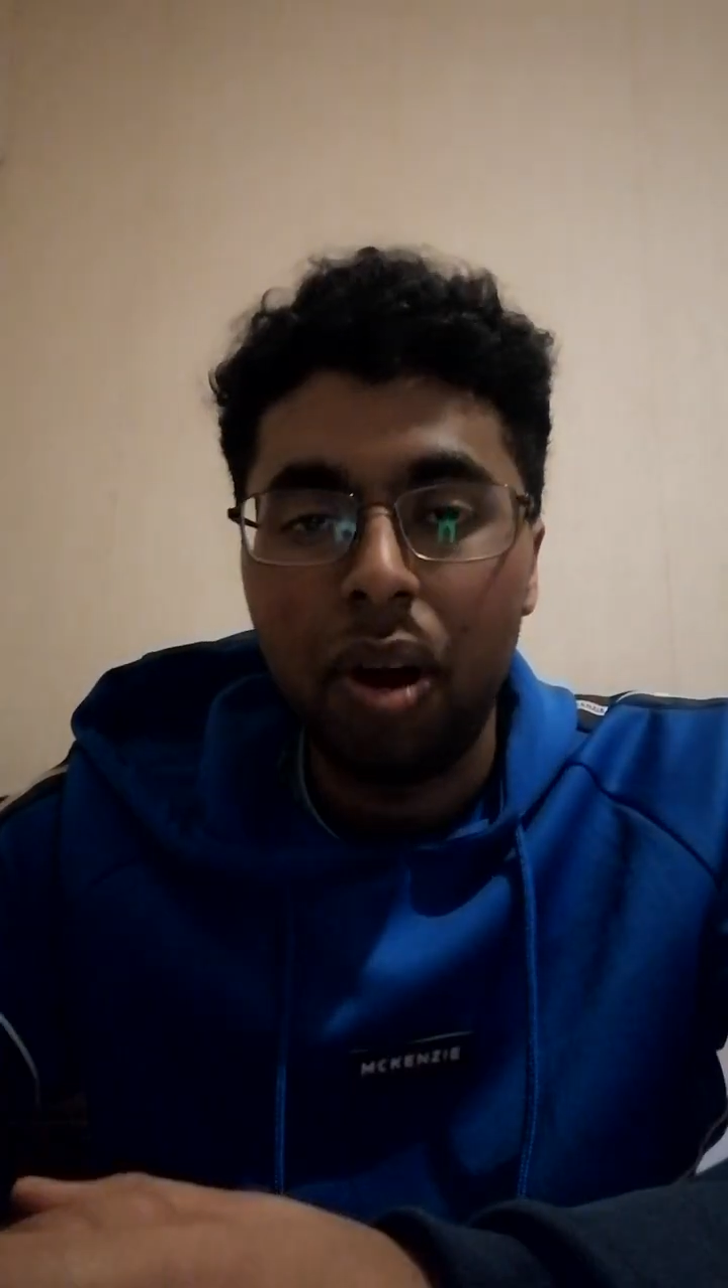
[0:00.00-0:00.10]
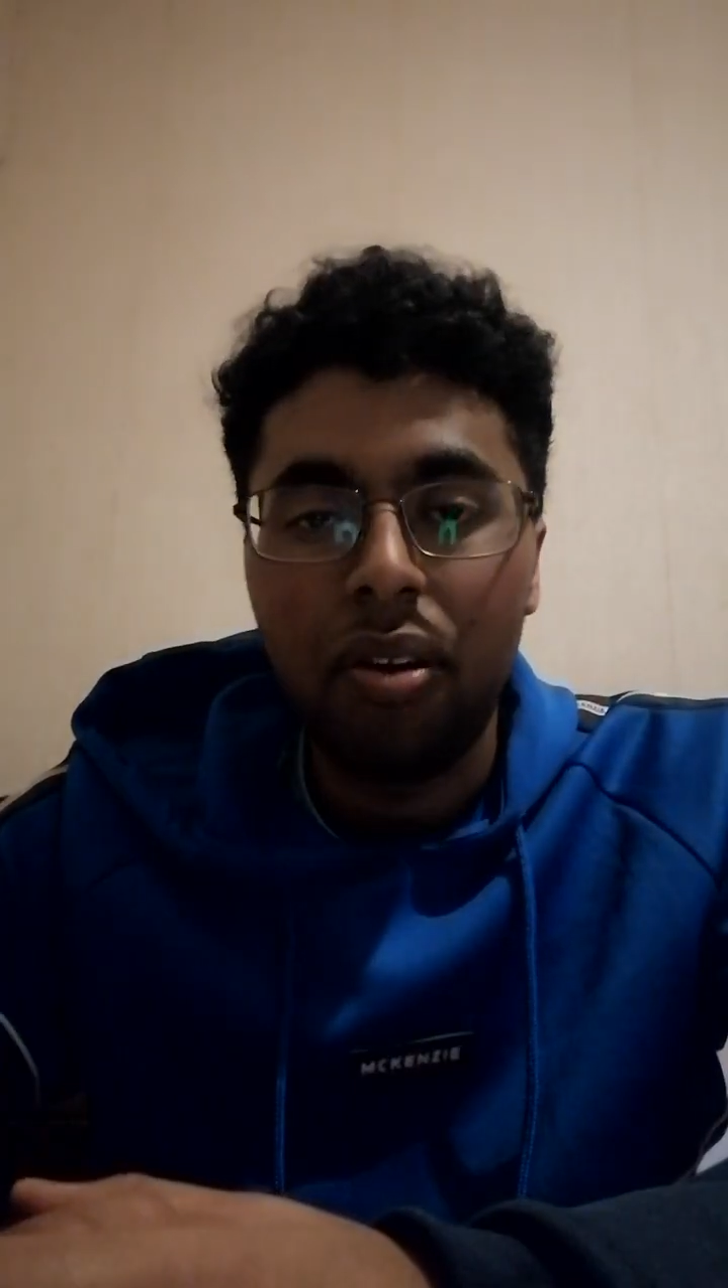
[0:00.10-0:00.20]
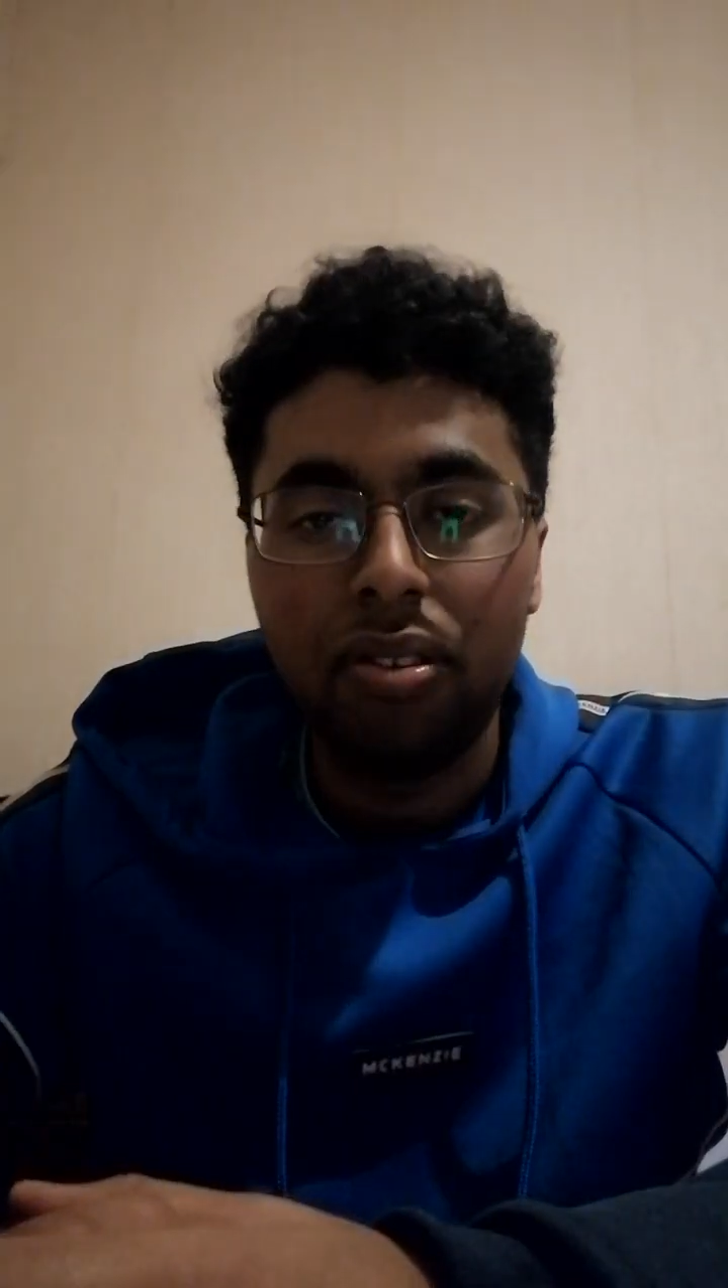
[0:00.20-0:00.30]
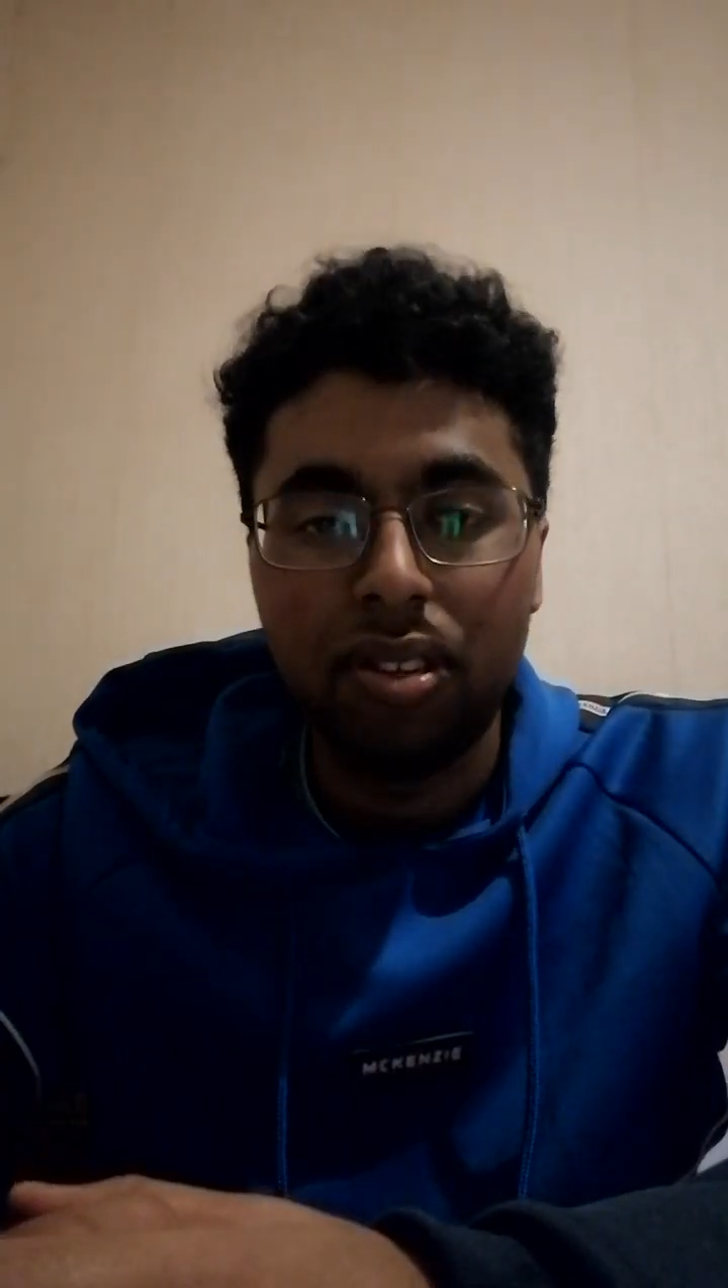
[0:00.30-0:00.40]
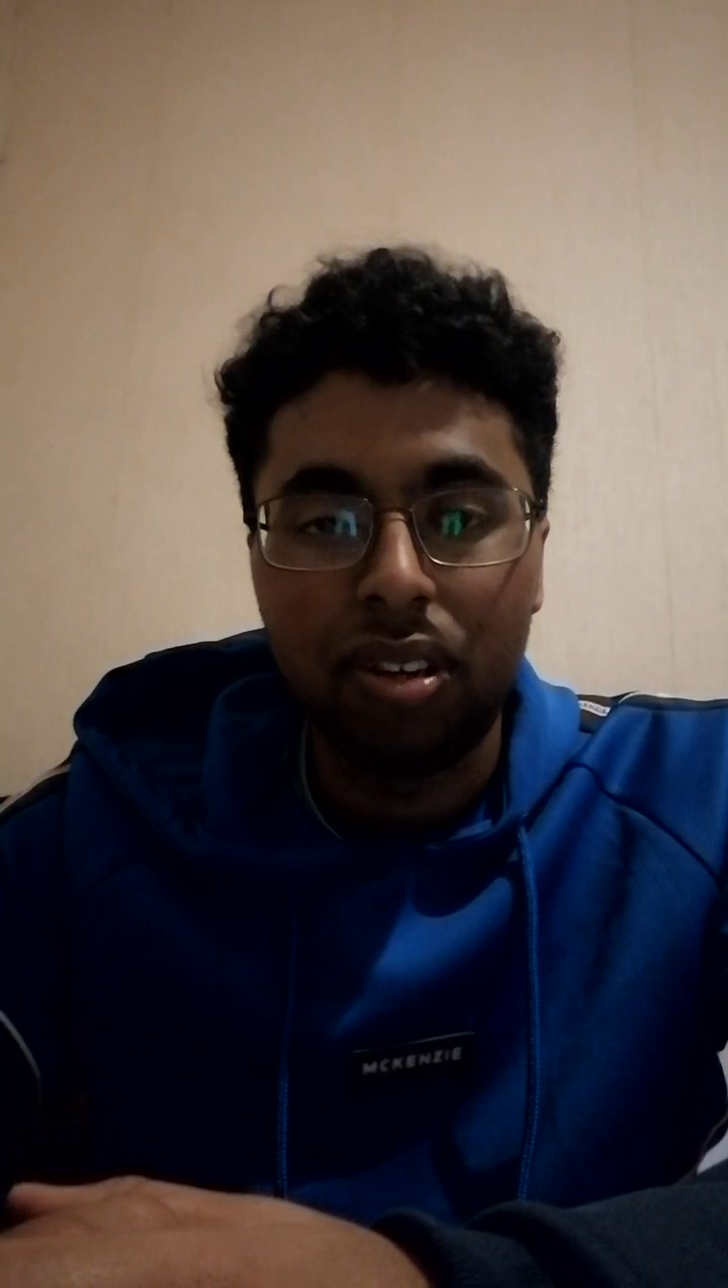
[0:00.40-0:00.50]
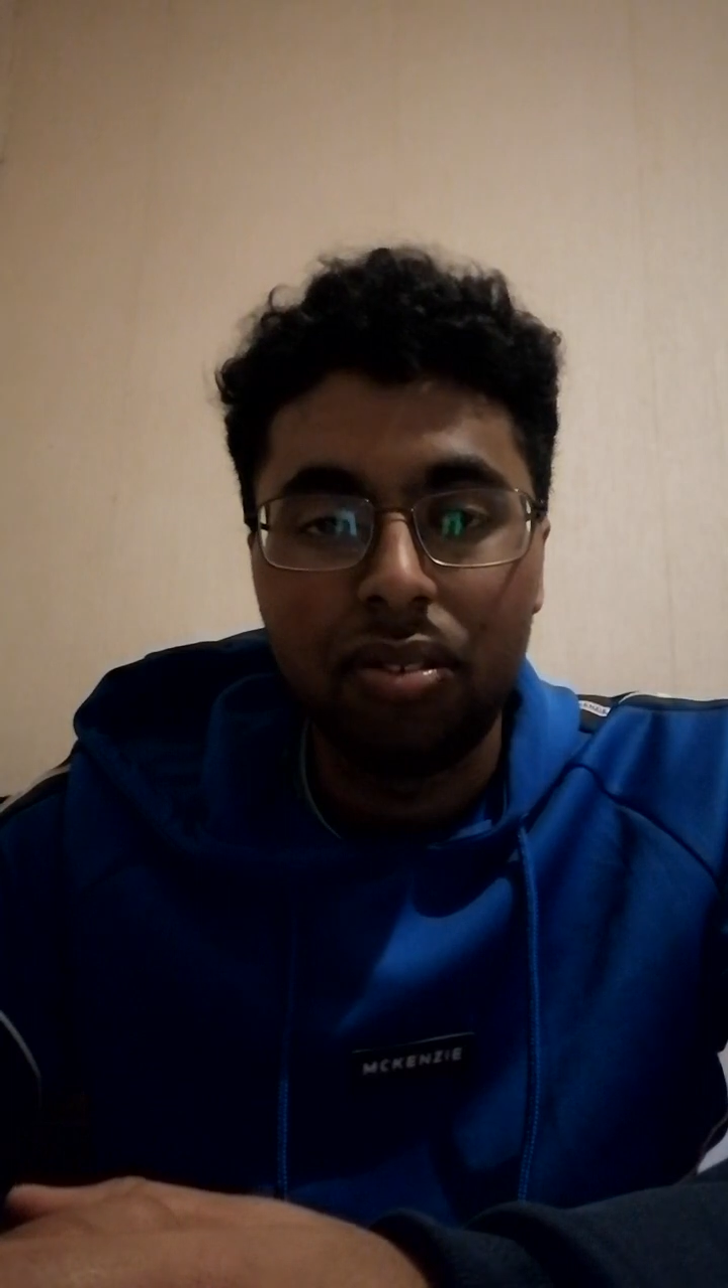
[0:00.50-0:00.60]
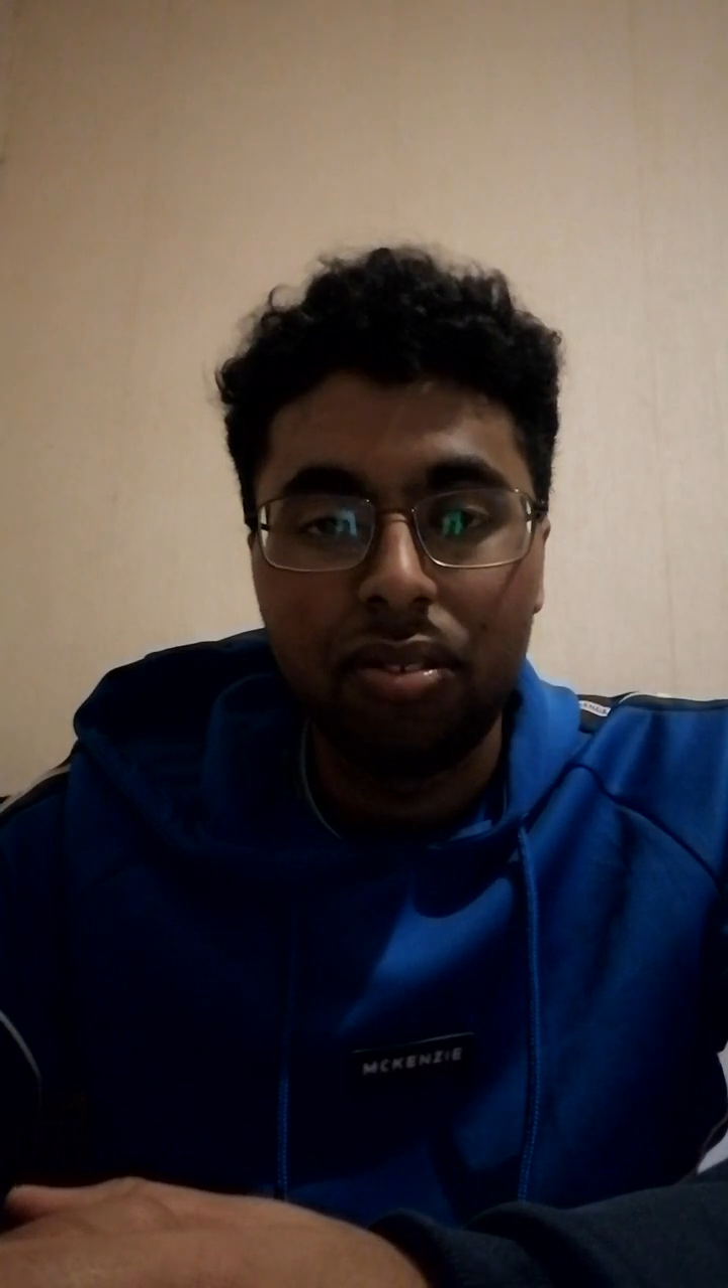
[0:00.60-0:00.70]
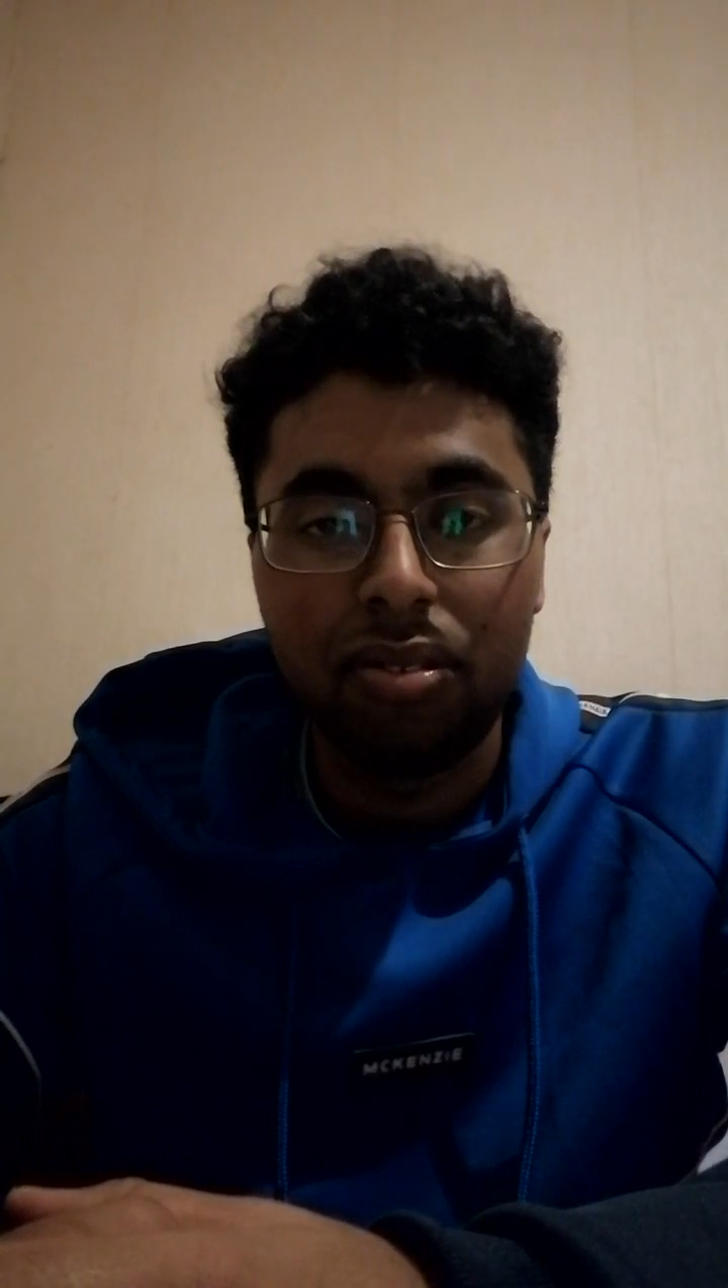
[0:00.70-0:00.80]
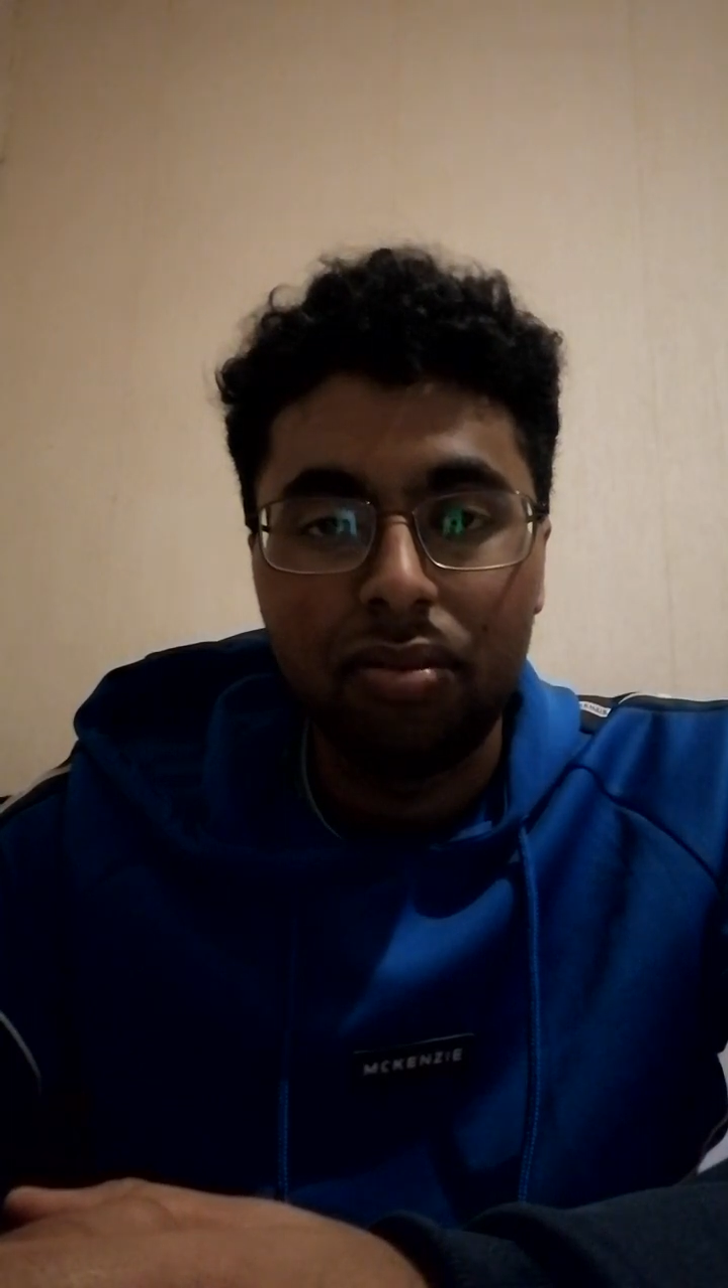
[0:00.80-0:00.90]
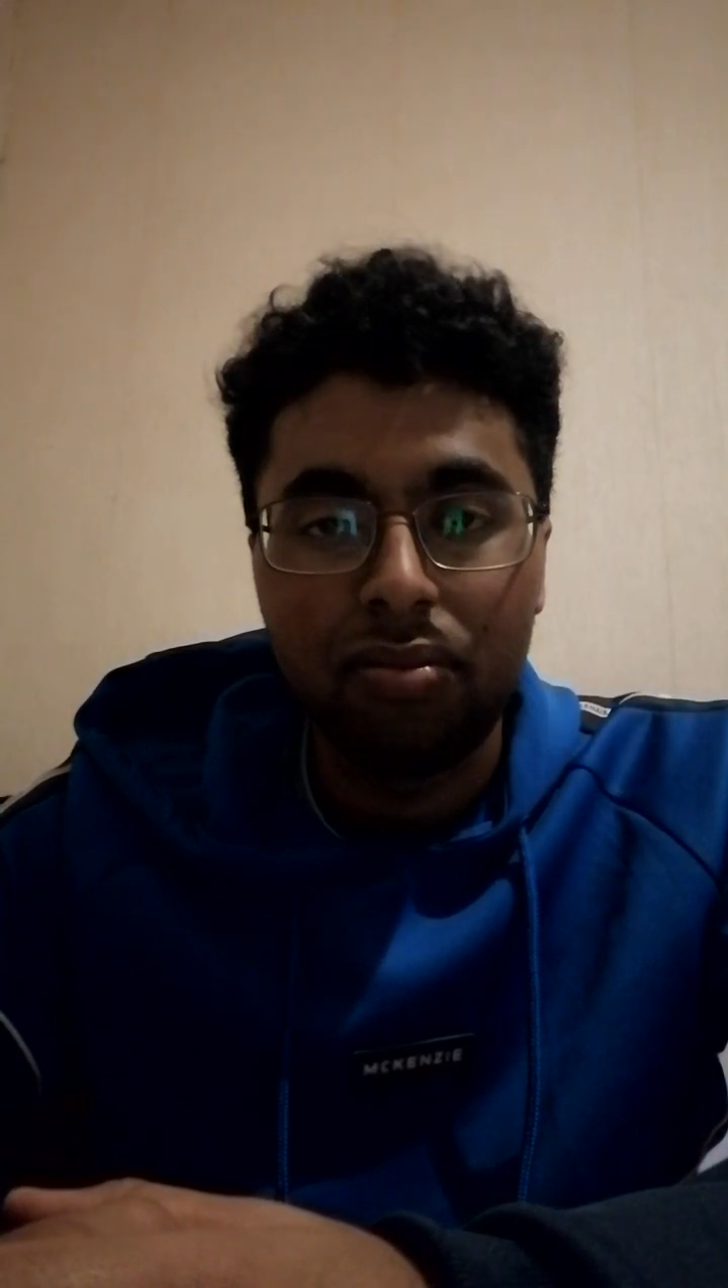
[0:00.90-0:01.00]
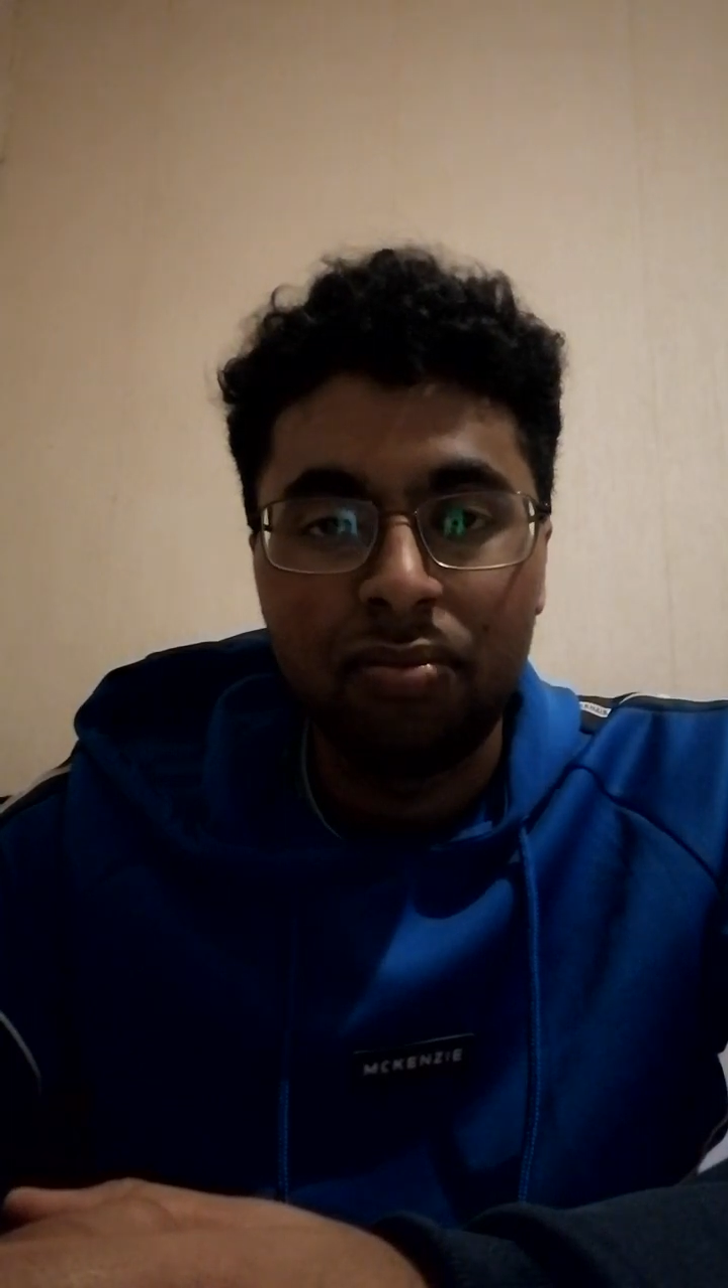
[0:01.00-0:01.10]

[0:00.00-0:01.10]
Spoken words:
parents' house.